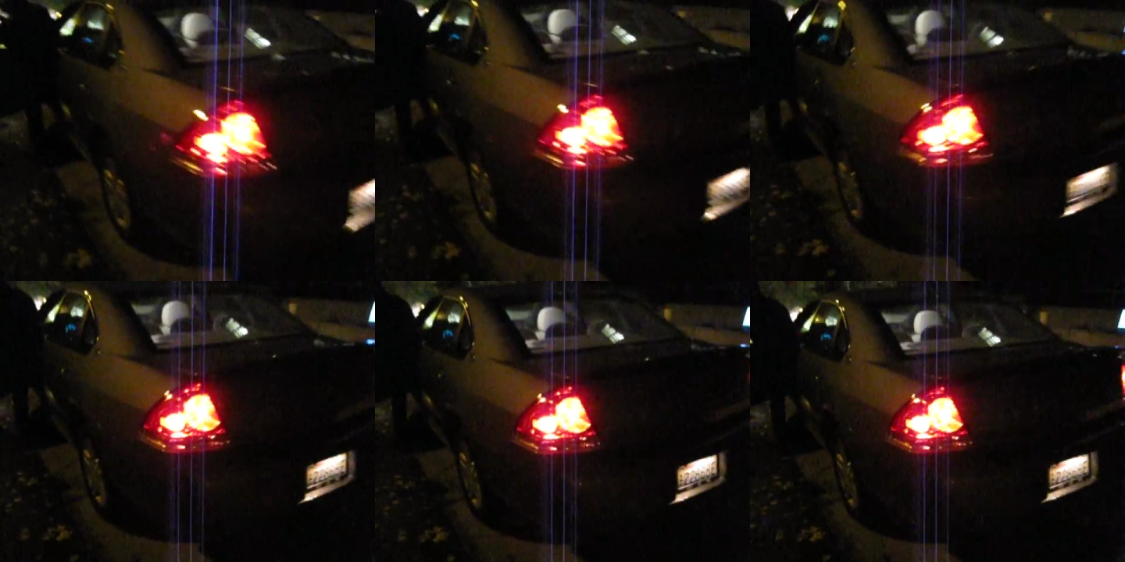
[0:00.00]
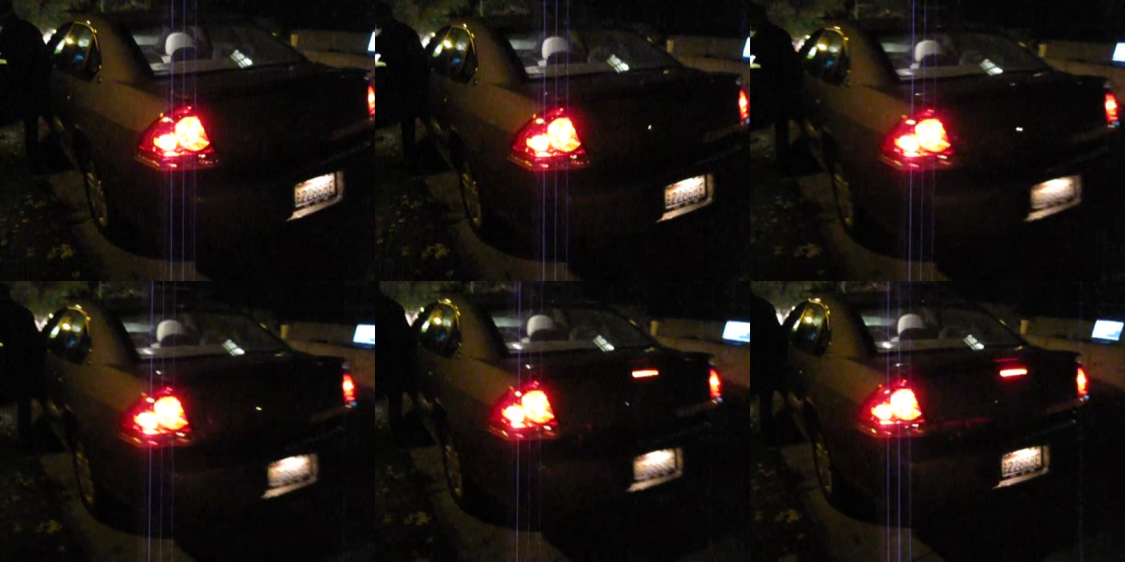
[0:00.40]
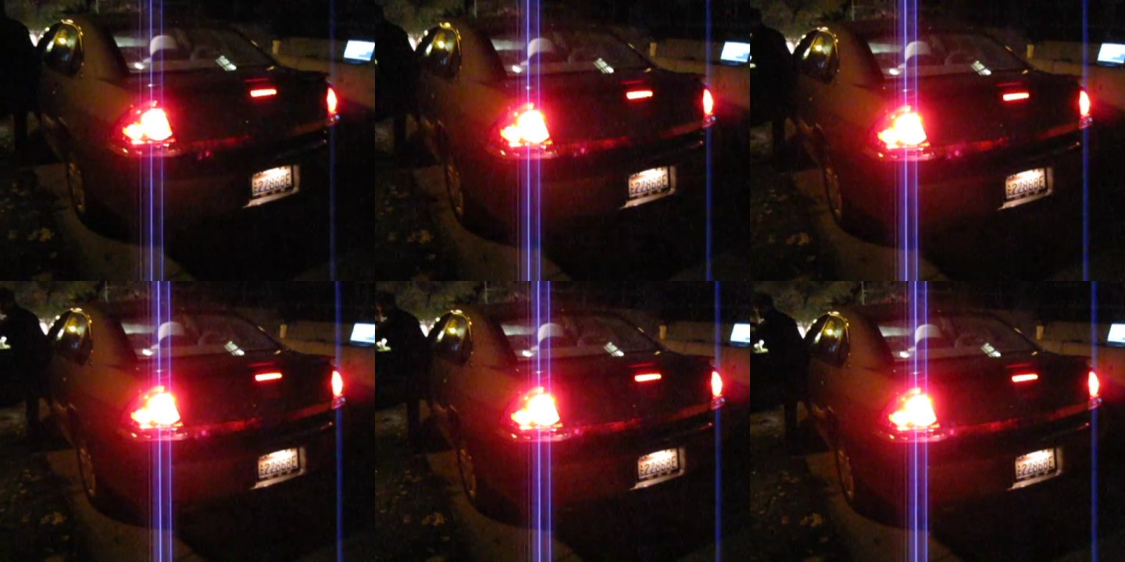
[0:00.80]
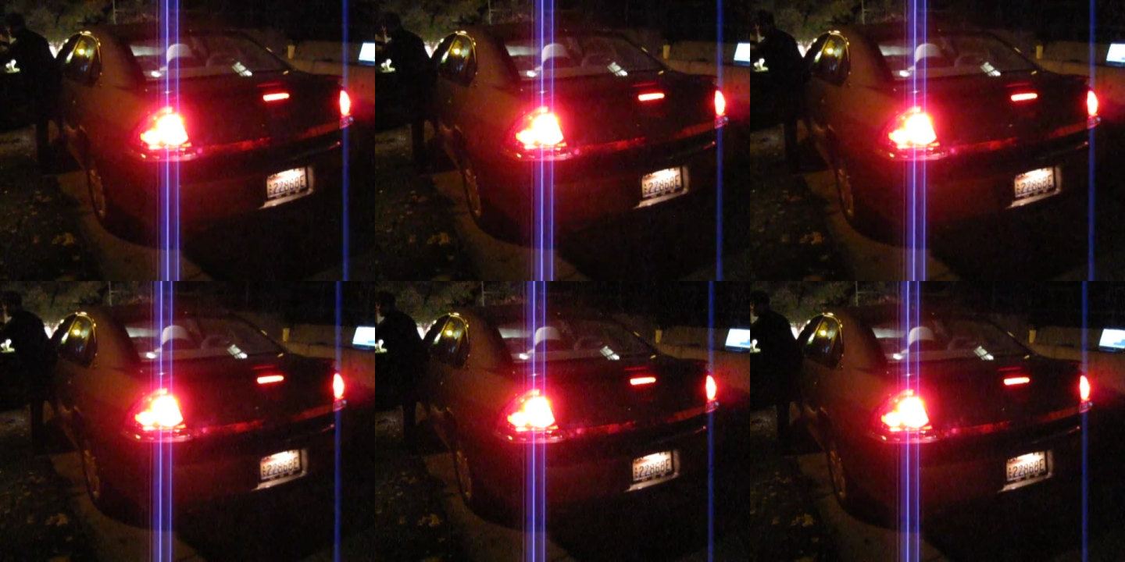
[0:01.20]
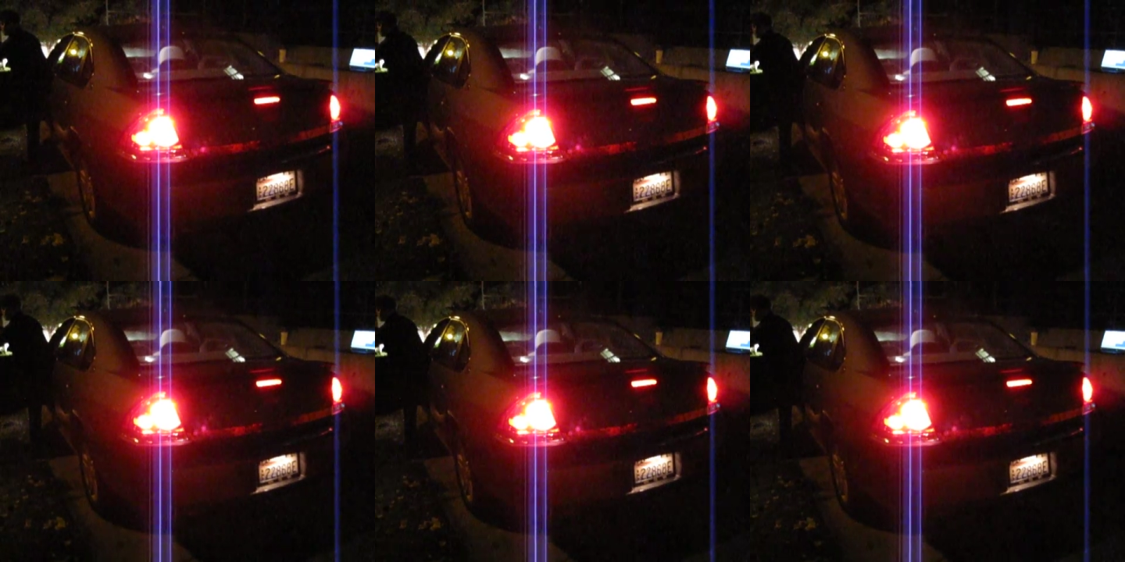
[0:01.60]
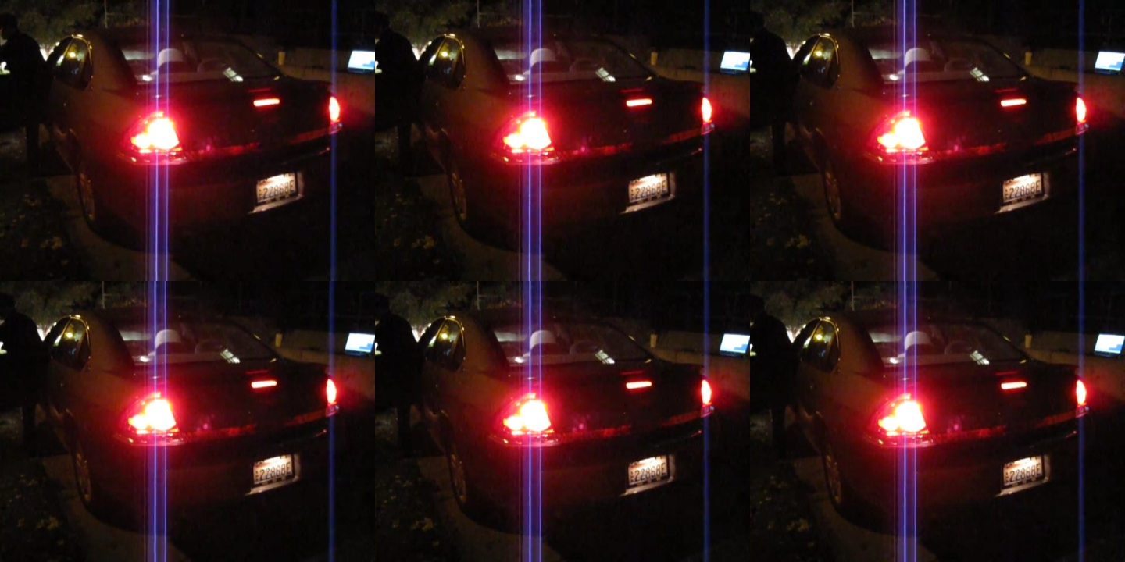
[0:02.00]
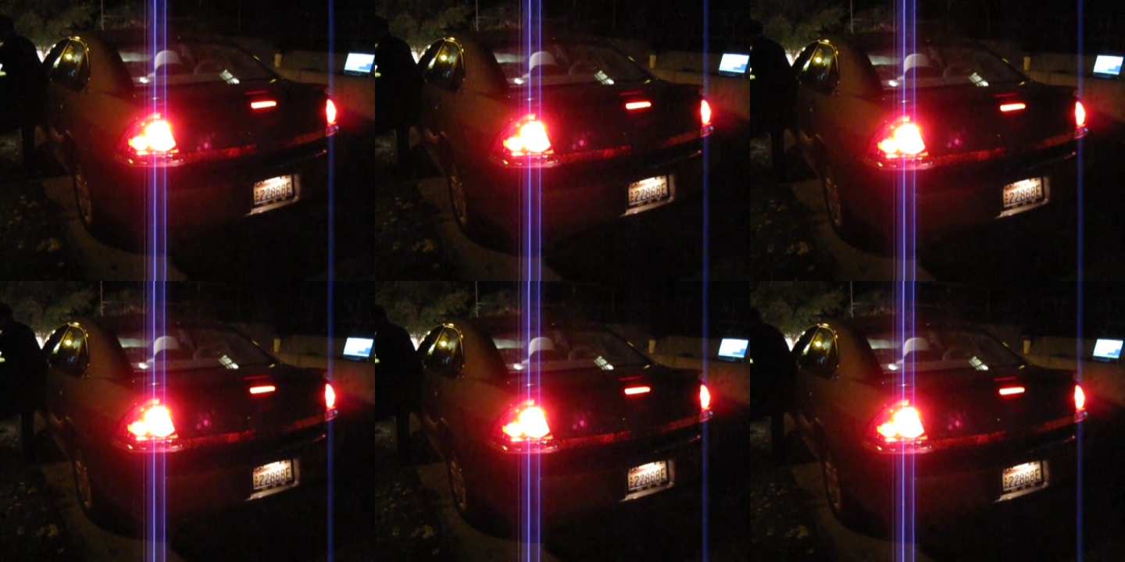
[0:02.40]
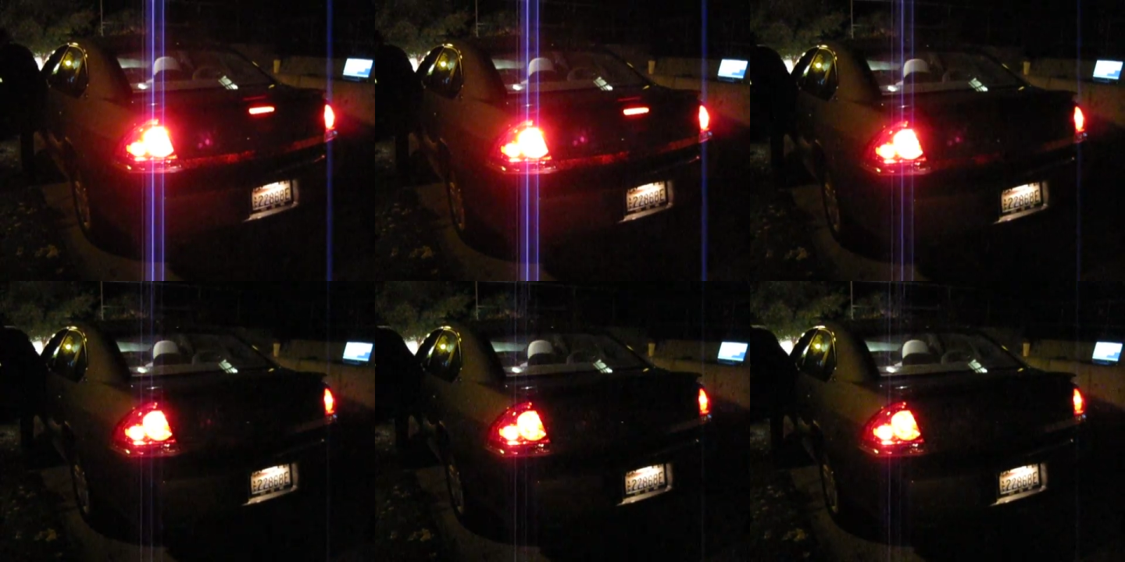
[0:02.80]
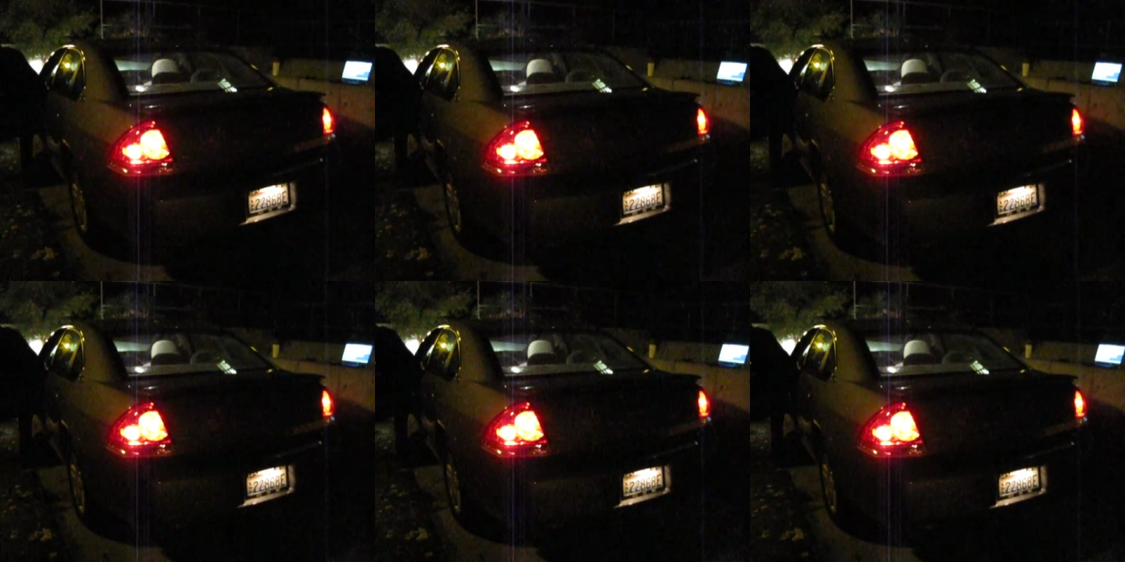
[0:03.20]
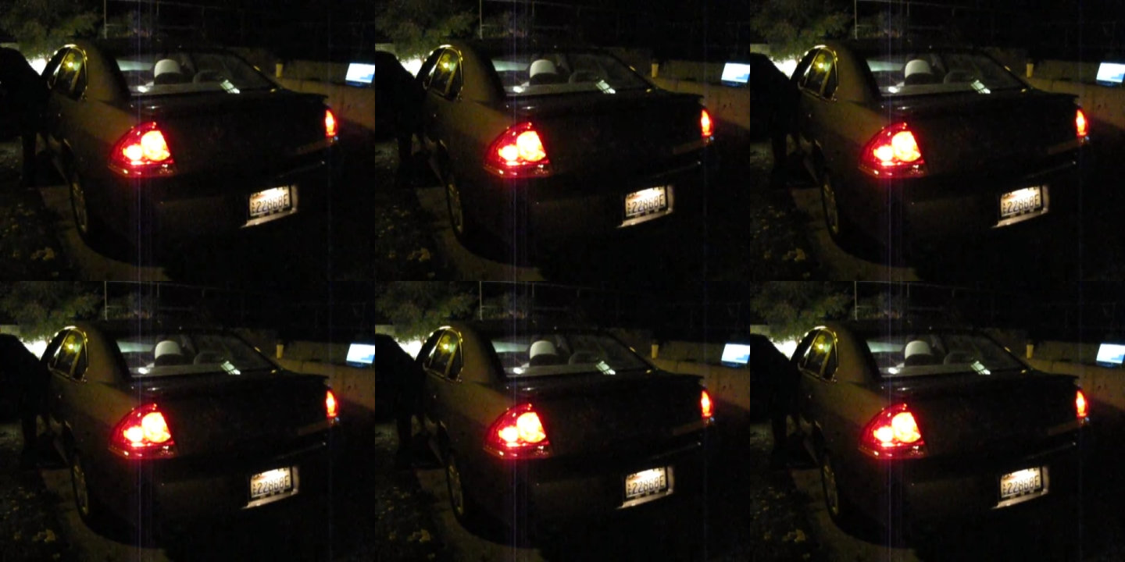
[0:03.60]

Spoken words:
Nobody's mouth can be seen.